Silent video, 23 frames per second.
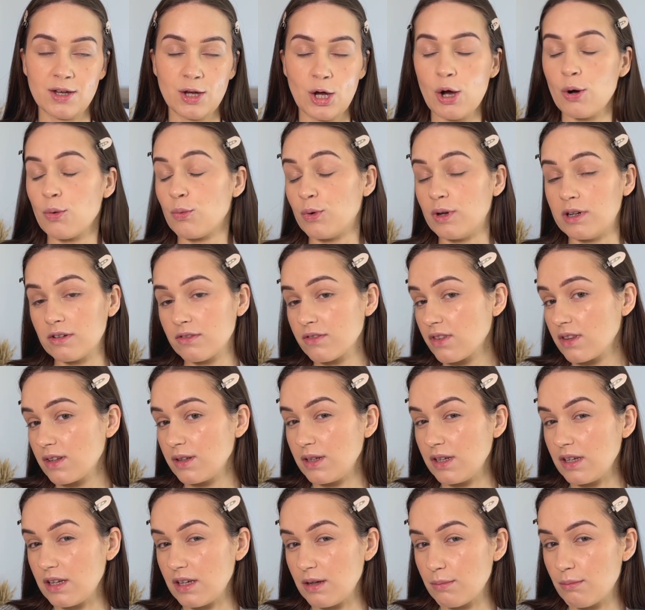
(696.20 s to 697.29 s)
one of
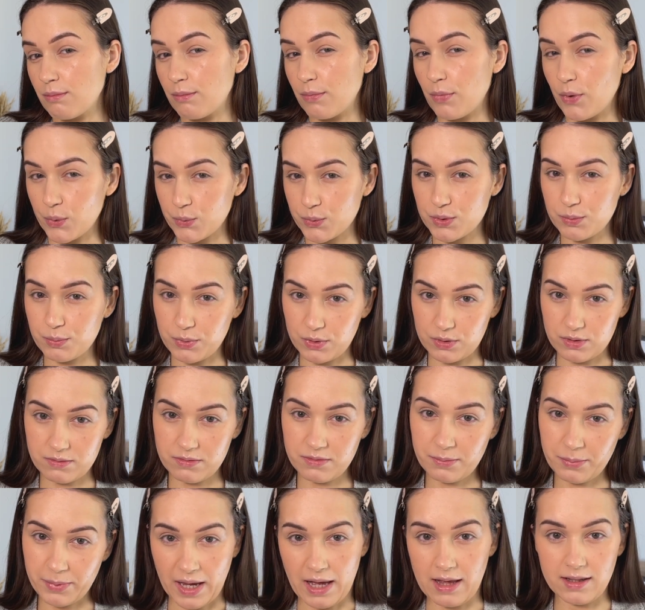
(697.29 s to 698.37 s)
the most beautiful
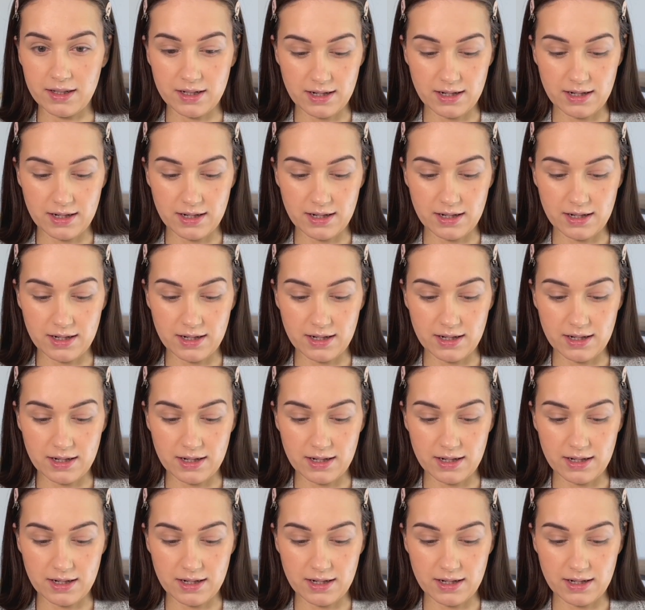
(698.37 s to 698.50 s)
palette